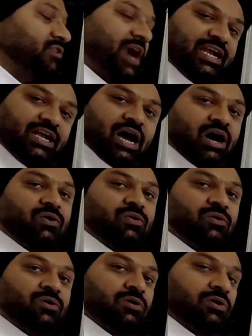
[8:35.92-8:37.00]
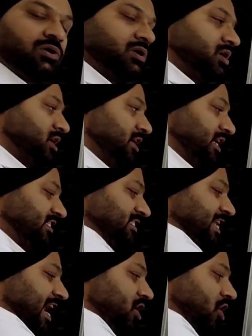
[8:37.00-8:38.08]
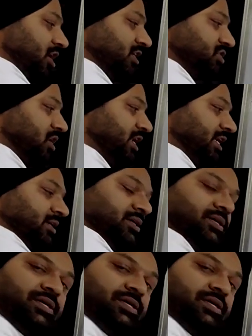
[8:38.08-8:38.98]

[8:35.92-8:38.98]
right now is $10 only.